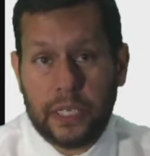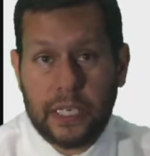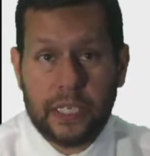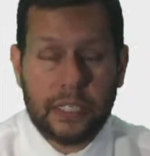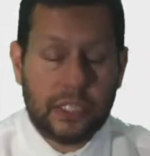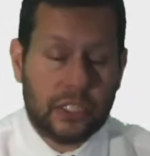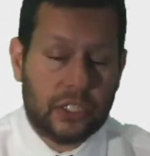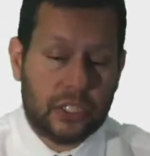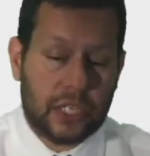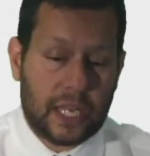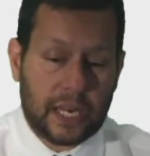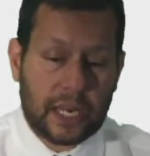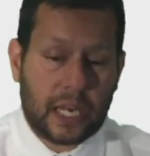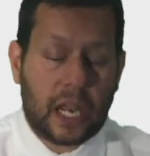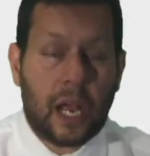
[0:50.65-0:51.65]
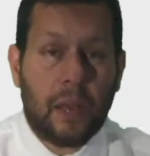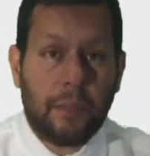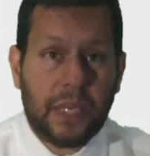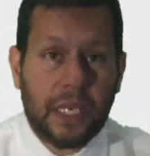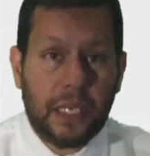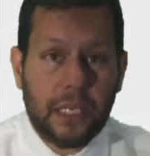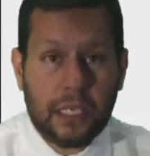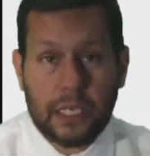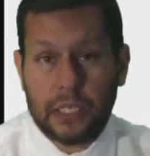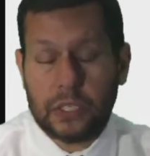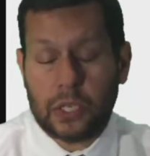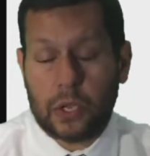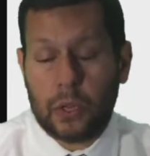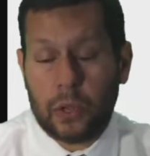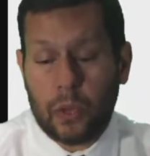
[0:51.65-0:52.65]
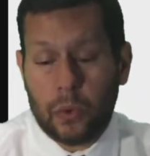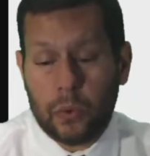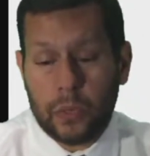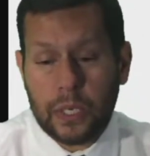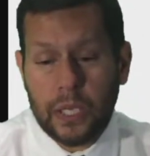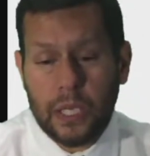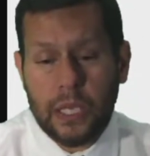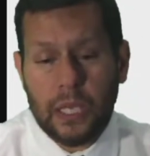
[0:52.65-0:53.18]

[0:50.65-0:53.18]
It is a genetic copy, it is a clone,